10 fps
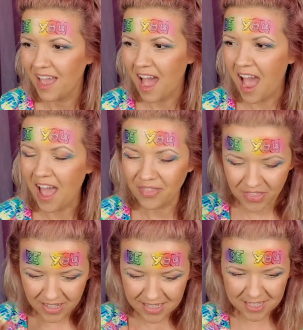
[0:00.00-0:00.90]
And
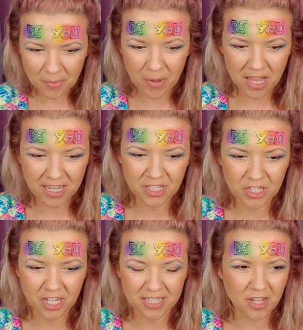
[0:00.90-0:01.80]
this to me is
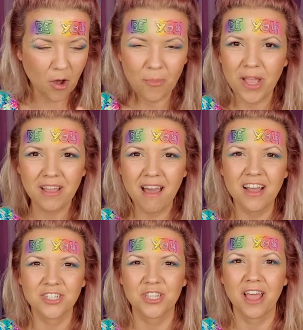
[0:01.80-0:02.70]
just, oh my
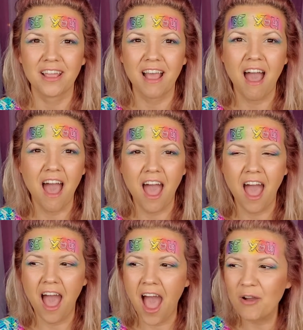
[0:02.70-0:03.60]
gosh, like,
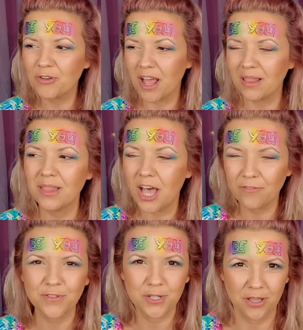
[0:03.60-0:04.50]
I would
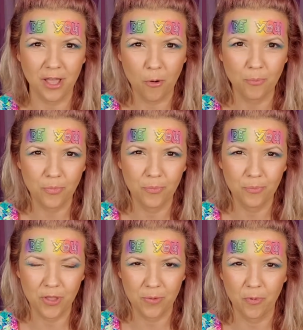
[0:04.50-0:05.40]
love to help
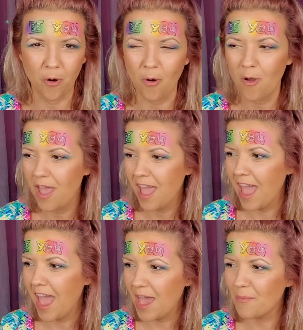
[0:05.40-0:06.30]
people.
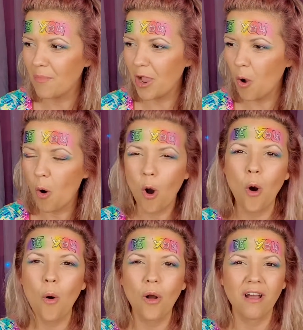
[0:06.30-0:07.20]
And my
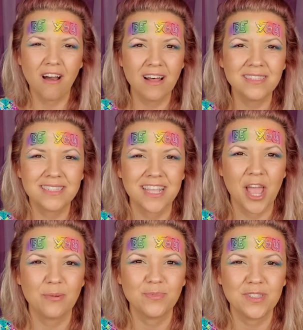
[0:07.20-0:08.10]
whole
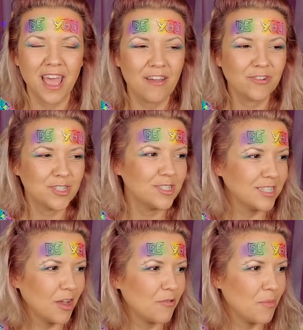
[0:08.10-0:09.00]
concept ever since
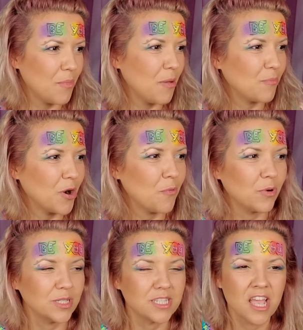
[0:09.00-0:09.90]
I remember
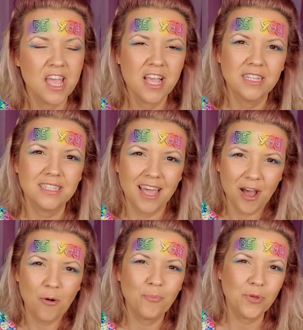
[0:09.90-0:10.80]
was to
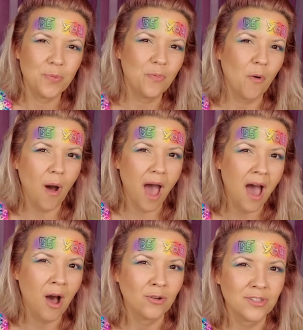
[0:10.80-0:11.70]
help people
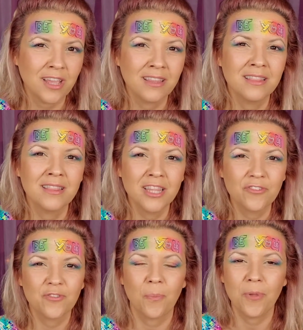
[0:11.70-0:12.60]
out and
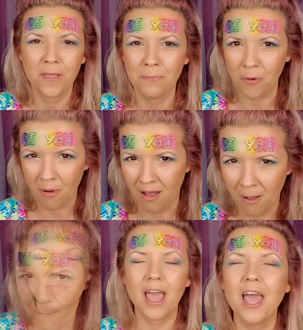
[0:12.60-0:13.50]
lift people
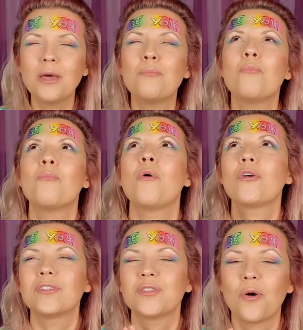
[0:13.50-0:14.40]
up. And
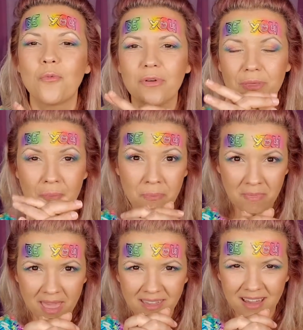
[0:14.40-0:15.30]
more so with
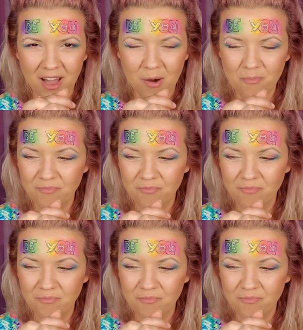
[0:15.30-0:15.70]
makeup,